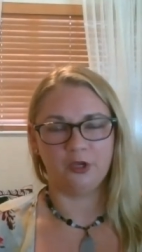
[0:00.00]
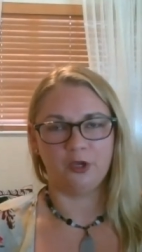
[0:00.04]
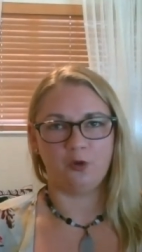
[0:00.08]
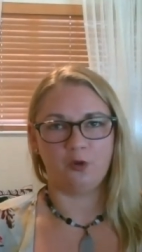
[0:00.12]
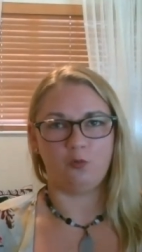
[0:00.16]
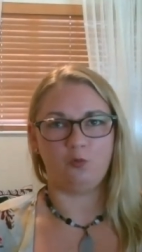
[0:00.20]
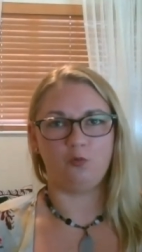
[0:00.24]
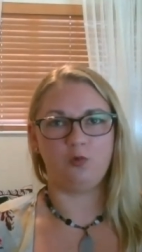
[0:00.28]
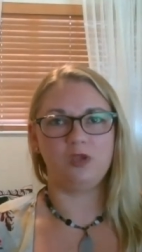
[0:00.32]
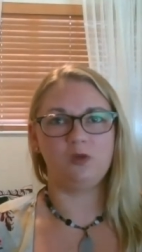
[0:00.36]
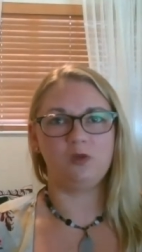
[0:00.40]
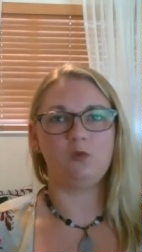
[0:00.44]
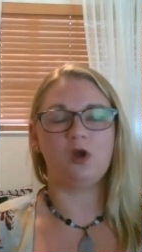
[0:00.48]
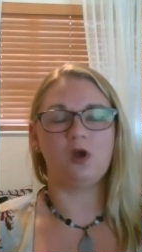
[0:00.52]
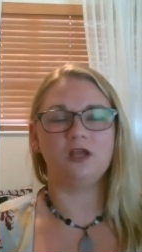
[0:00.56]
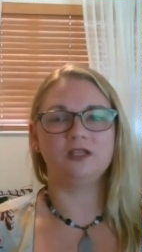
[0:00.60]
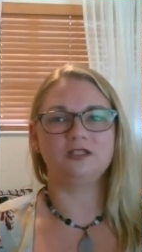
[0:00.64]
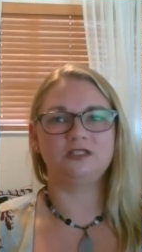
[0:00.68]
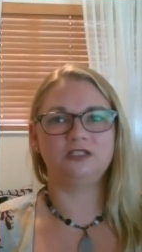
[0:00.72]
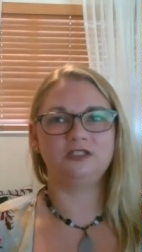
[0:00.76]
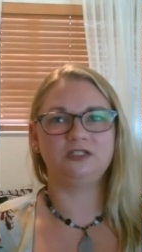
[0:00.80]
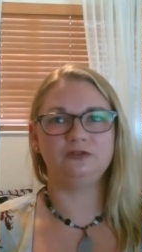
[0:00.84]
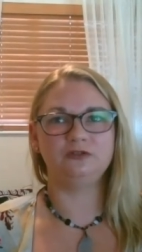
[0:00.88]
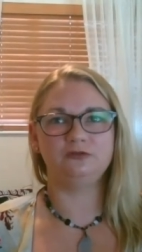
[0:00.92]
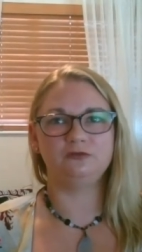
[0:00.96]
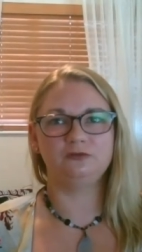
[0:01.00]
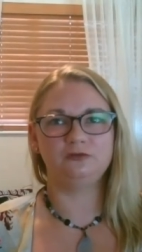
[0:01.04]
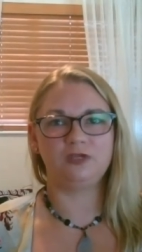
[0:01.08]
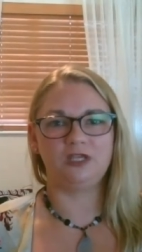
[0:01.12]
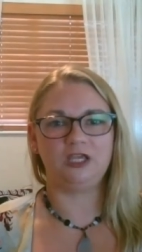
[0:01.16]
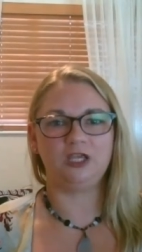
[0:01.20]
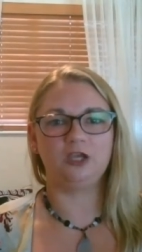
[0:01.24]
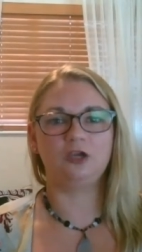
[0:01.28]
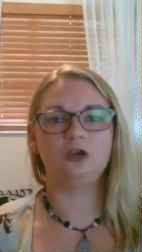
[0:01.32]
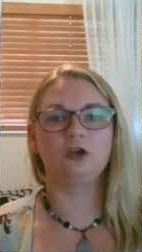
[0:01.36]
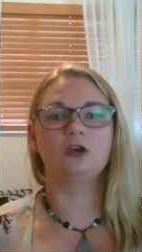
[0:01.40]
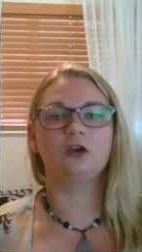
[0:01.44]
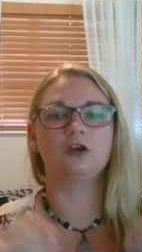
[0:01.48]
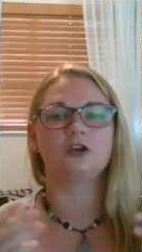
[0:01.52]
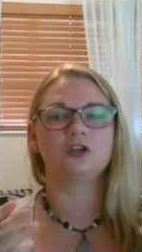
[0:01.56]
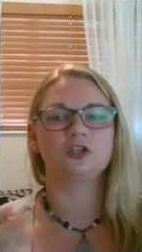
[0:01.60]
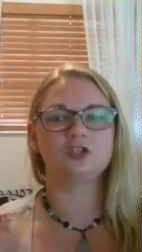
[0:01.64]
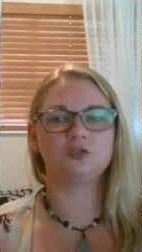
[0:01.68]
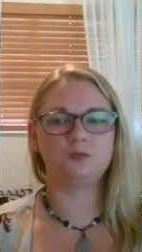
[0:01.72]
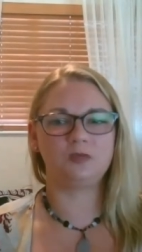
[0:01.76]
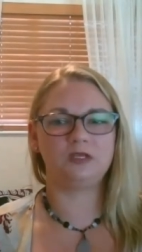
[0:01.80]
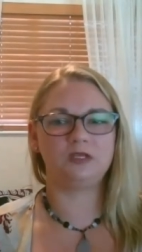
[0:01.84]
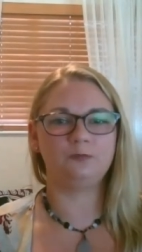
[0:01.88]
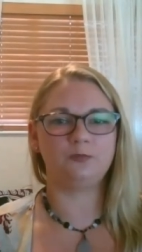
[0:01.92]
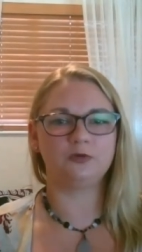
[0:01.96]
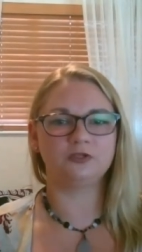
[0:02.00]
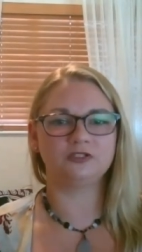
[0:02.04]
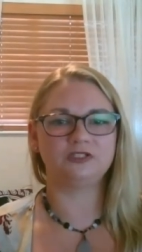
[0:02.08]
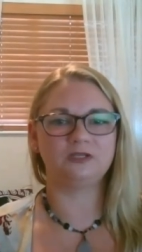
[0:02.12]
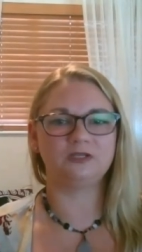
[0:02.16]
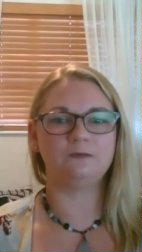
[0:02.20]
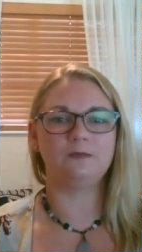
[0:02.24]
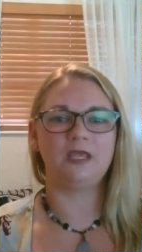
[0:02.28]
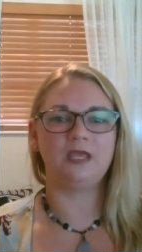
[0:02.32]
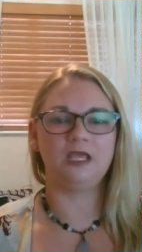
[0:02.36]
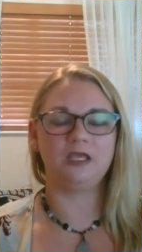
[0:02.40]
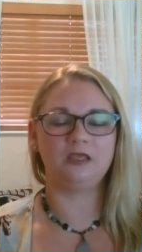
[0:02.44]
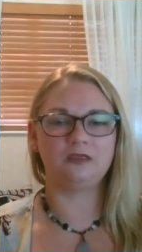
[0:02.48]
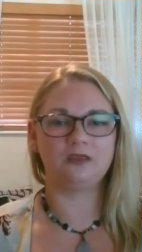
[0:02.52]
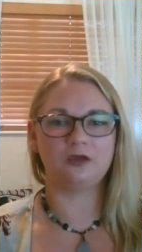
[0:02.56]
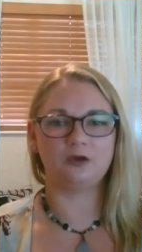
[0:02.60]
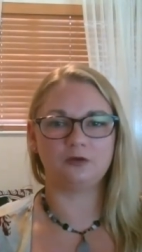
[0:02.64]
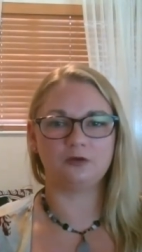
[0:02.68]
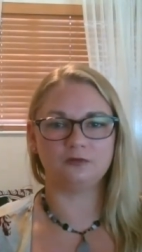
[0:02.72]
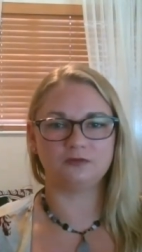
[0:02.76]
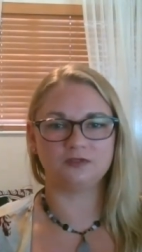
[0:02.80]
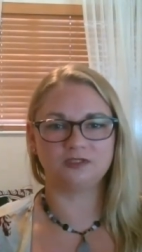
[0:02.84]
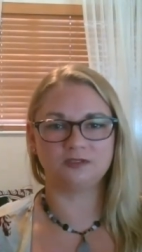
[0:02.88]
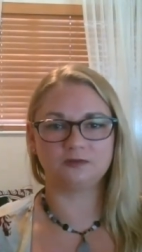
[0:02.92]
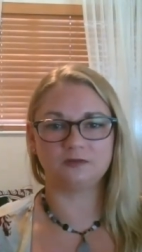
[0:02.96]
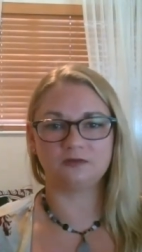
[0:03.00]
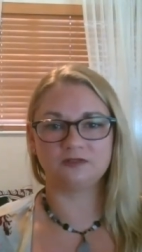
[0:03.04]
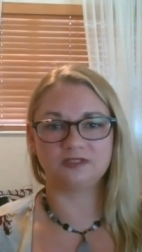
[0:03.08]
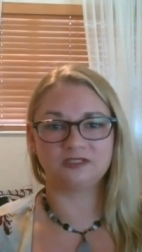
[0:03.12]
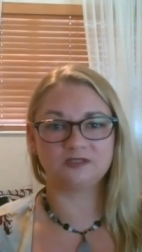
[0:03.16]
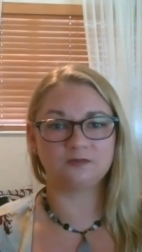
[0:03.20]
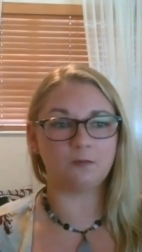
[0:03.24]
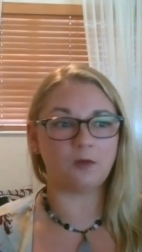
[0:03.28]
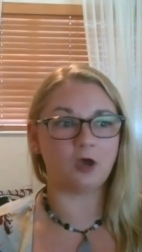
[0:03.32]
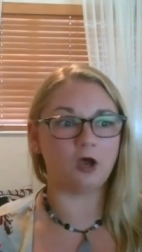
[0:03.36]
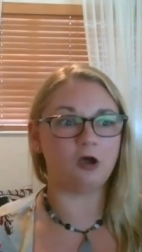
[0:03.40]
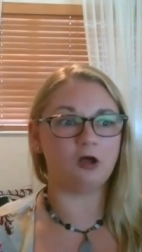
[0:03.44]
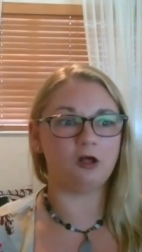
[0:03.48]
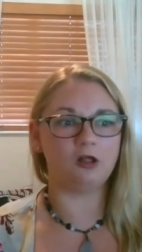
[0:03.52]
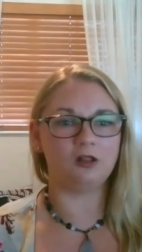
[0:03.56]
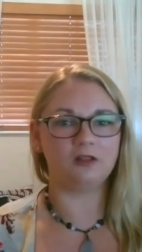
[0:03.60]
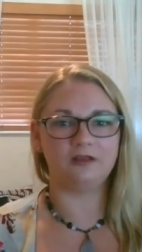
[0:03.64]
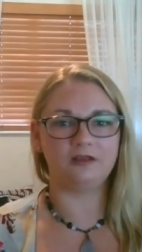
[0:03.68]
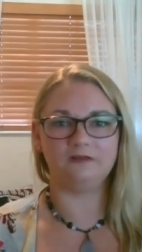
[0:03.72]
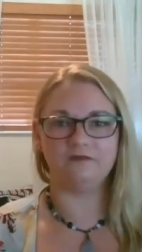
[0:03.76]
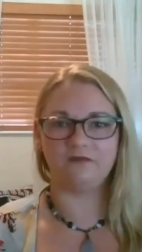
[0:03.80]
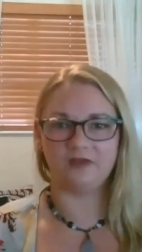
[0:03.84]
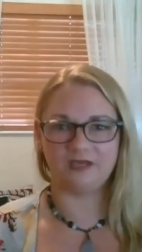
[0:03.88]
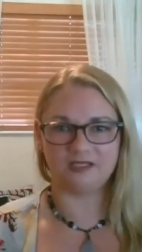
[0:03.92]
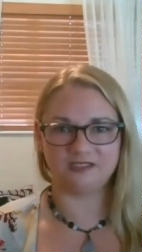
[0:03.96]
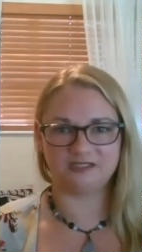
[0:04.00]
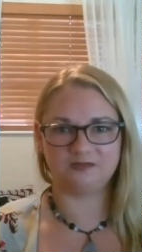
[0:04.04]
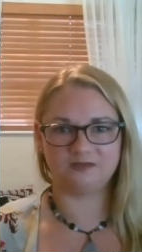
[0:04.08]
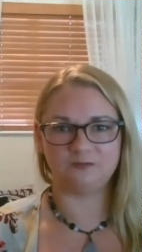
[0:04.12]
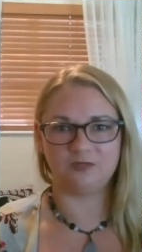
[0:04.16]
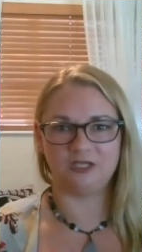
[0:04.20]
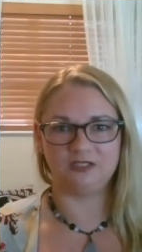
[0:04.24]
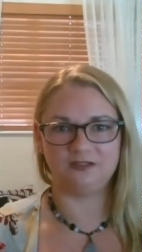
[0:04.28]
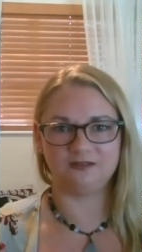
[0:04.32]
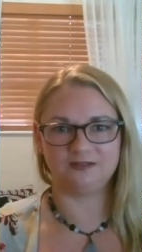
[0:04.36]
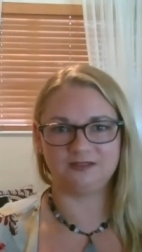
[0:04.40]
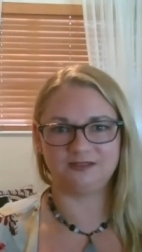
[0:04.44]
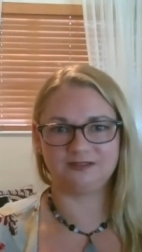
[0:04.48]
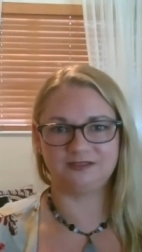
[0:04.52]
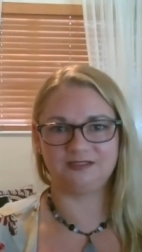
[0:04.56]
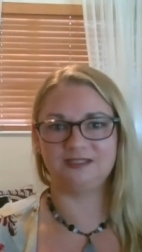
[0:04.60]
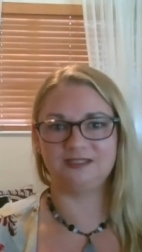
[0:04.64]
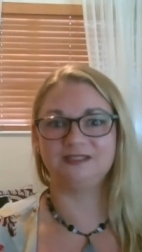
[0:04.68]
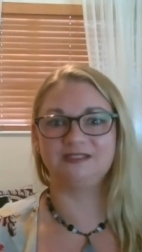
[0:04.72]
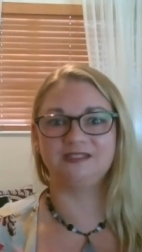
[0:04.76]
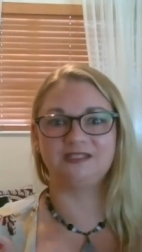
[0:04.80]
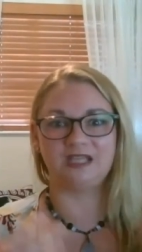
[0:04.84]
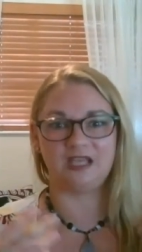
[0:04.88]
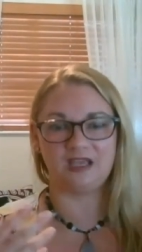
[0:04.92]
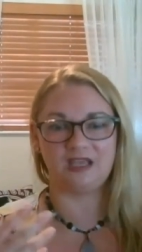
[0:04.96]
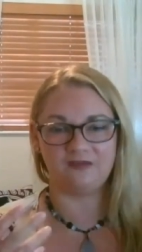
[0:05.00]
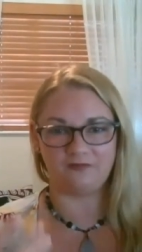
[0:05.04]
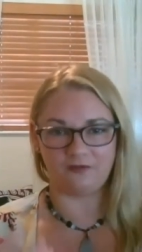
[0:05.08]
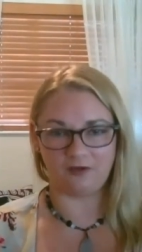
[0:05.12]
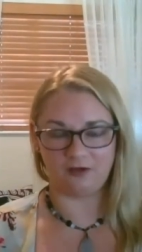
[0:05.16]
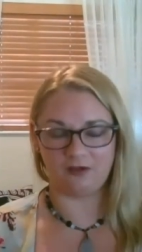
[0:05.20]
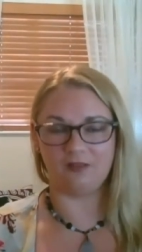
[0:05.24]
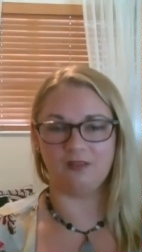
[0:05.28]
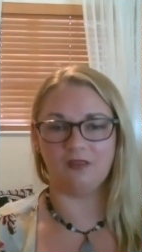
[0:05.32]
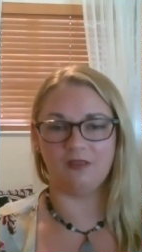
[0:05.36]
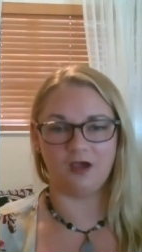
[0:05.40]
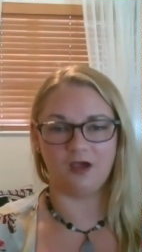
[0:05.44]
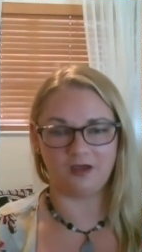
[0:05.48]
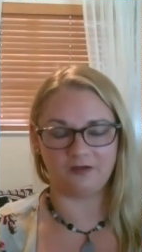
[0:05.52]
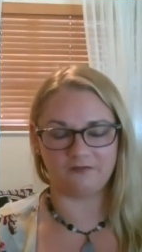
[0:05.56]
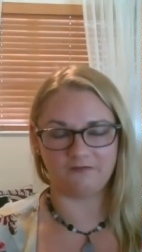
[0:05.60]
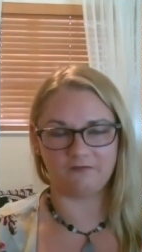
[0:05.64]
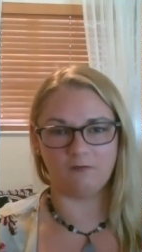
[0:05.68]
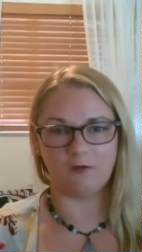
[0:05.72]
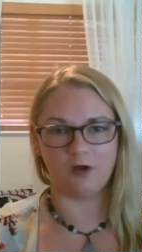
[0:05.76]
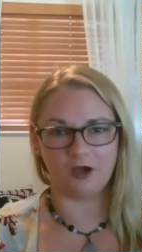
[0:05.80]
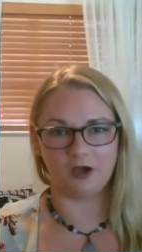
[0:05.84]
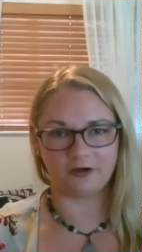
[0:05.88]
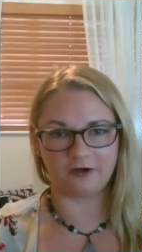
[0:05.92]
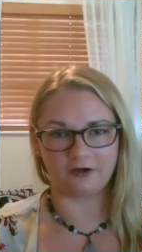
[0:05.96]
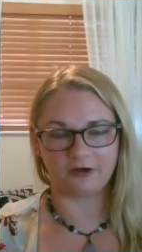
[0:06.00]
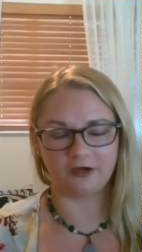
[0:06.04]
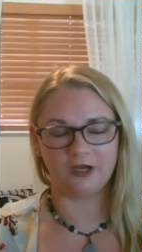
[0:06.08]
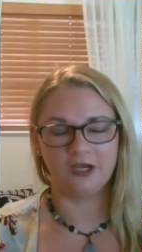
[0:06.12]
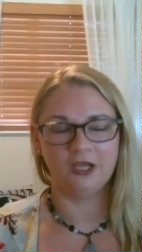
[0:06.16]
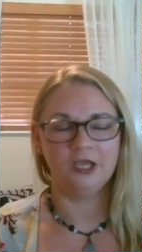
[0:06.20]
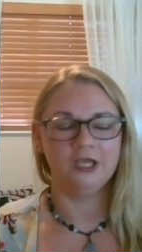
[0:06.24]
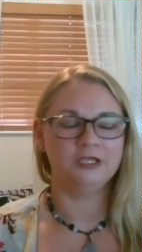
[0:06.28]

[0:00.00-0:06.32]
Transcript: we want to encourage people to make those small investments to save a lot of water.